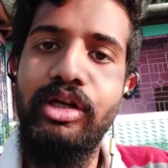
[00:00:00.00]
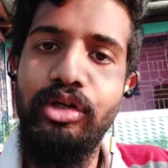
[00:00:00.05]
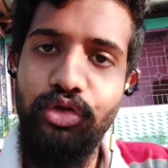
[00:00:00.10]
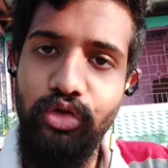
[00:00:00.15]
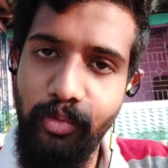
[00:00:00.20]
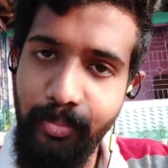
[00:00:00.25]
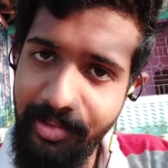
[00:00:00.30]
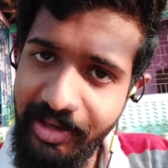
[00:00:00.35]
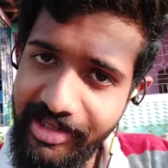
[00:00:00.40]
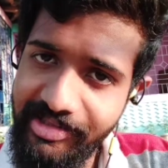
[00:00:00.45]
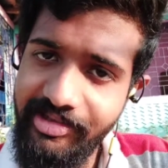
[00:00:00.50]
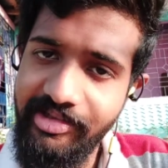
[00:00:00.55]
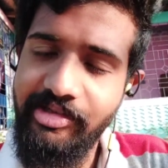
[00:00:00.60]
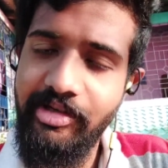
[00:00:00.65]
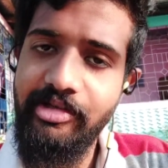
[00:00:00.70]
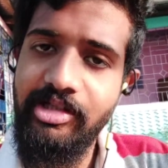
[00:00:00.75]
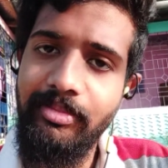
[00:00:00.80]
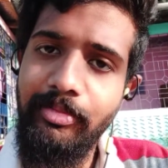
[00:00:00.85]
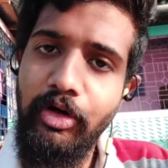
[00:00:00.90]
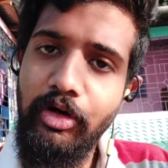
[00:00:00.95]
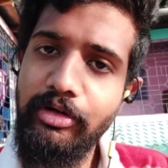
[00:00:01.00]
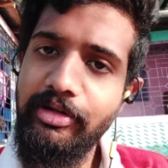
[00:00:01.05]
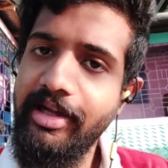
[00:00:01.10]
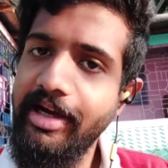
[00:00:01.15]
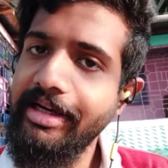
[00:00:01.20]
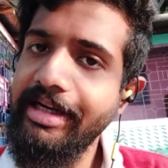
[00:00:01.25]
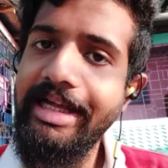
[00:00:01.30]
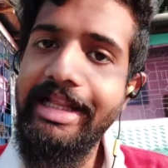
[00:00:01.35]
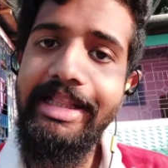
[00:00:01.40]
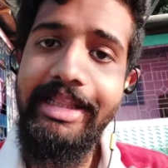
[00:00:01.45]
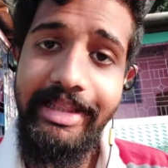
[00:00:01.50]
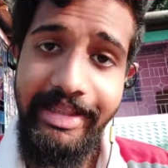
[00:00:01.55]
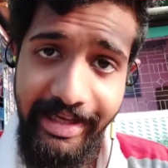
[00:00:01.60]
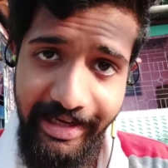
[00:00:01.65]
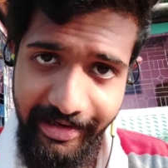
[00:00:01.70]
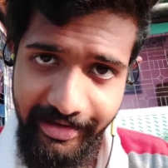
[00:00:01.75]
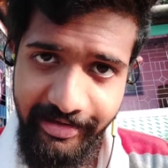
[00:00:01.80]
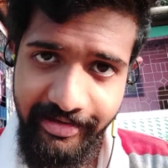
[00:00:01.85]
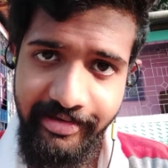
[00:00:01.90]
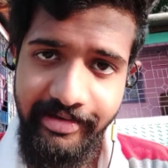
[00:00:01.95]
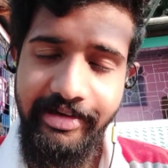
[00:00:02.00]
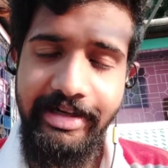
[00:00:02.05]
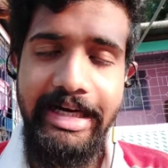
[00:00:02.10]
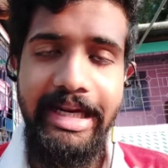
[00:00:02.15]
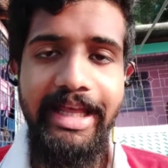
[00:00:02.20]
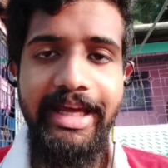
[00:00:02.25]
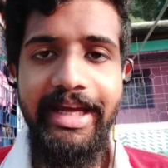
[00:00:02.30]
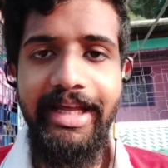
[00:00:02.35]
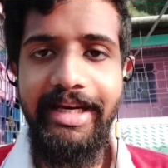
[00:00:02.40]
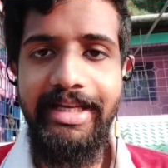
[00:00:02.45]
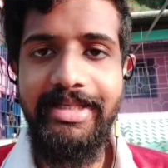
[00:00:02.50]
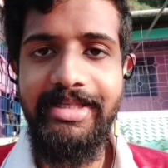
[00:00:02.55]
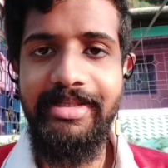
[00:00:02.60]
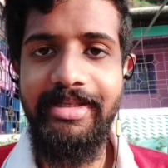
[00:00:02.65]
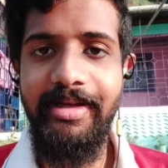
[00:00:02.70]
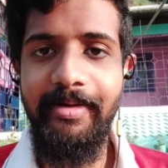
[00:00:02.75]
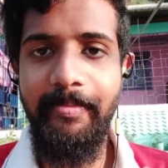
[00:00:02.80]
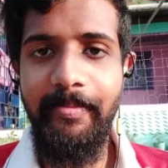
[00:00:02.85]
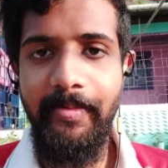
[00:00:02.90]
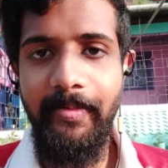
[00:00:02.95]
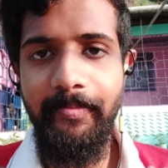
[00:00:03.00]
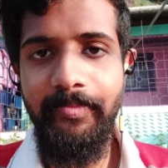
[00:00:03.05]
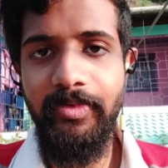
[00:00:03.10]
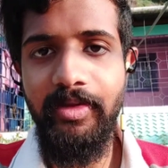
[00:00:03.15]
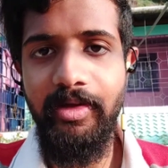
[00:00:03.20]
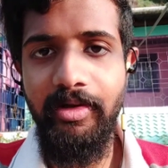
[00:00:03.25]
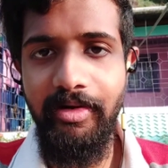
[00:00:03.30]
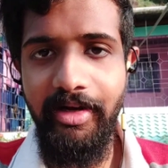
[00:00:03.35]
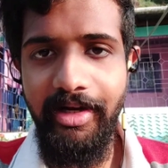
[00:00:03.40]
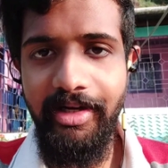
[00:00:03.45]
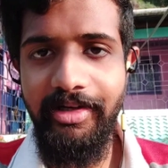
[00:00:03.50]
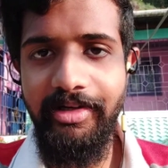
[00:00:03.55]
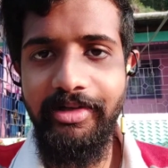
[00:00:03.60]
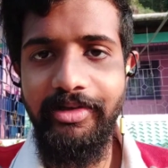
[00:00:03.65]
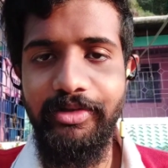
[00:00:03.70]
So please research about that and then take any step, right?